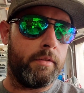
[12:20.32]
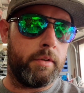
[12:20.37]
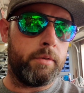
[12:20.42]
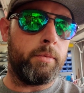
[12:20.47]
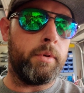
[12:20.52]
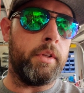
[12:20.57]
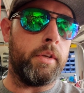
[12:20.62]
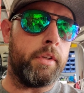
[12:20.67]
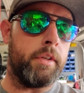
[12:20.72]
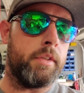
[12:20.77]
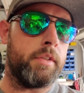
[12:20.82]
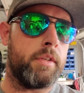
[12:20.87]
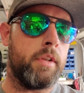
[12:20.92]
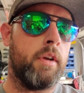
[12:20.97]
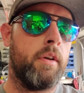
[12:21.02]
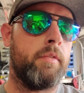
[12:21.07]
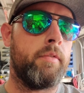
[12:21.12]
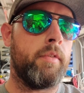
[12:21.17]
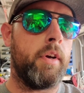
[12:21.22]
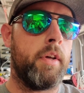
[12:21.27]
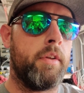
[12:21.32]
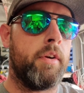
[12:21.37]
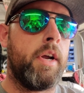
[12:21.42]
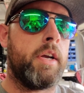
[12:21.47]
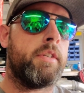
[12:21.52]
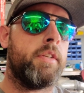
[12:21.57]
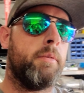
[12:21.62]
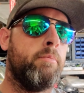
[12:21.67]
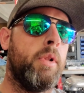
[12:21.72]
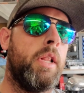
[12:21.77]
they're really good stuff. Uh, they're
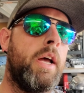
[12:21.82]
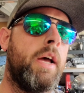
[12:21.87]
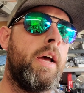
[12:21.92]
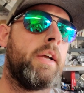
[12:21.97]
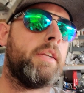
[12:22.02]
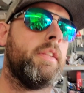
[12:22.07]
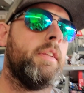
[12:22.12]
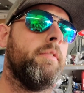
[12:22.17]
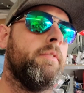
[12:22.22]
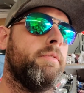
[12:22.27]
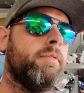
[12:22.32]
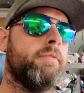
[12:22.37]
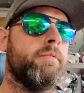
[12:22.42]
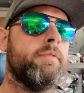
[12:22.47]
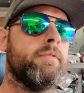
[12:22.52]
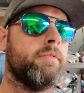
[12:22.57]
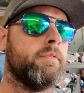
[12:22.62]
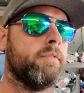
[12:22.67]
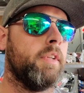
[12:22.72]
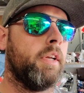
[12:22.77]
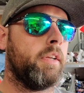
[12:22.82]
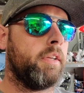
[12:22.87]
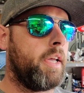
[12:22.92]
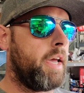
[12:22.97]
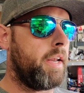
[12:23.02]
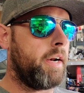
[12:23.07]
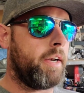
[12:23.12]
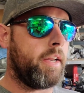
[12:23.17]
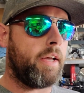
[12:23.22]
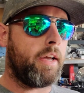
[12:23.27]
actually black. They're like
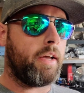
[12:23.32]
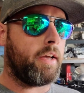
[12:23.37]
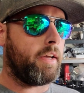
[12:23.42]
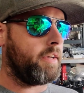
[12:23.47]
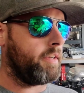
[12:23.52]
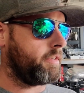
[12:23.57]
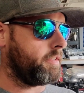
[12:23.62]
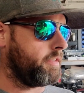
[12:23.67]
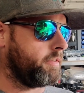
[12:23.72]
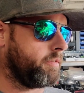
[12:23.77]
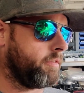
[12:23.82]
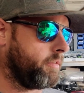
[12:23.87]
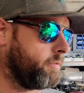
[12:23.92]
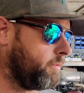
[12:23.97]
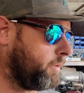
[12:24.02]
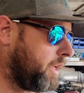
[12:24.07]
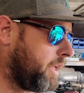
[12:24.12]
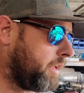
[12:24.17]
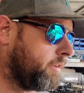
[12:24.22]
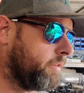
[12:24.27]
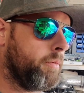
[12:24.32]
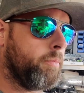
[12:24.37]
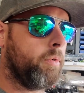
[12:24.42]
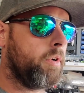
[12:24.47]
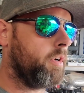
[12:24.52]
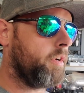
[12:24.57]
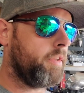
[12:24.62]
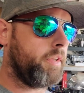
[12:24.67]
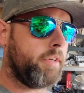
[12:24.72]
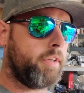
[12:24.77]
anodized. And, uh, I don't know
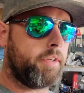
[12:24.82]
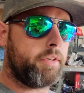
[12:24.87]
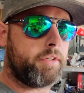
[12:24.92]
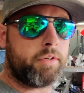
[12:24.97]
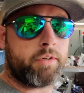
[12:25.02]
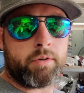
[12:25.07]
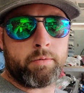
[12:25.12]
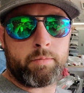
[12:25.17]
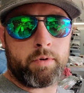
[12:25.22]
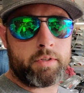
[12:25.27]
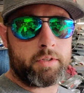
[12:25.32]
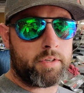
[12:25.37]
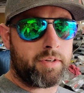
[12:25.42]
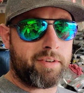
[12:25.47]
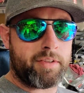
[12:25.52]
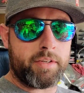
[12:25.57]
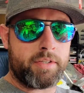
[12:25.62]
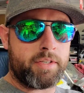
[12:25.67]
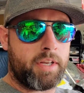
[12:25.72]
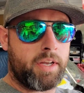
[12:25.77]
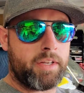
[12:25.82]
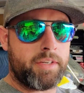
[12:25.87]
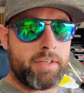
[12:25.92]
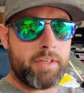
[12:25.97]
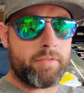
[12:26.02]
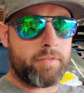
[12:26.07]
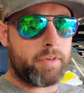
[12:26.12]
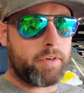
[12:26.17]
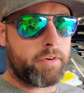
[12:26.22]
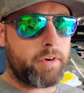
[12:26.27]
what all they did to them. It's all this
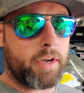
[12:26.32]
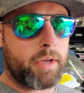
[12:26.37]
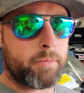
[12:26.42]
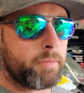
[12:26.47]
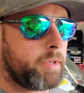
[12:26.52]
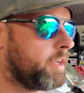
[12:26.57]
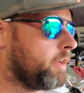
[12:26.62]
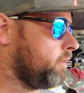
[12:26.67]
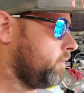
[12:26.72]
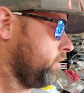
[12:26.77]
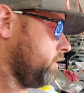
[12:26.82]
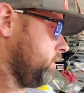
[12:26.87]
scientific crap that I don't